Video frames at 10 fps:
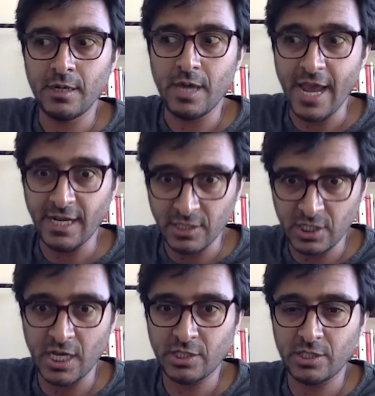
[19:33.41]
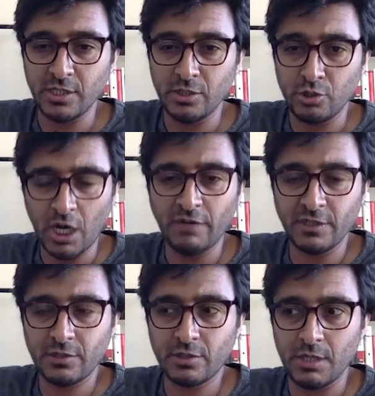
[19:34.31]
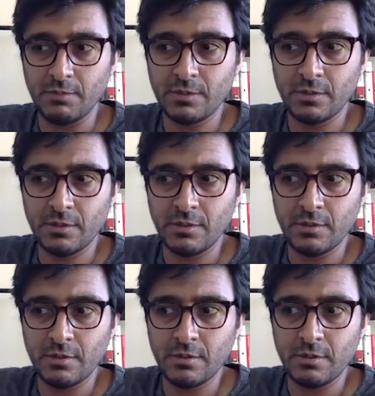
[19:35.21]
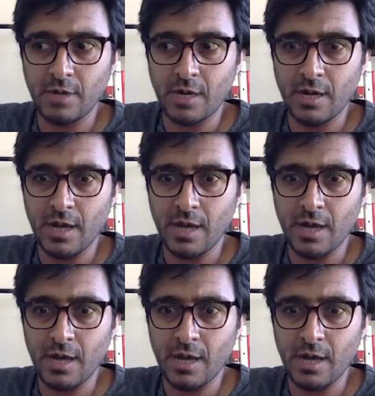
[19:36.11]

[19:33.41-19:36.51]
exists in JavaScript, right?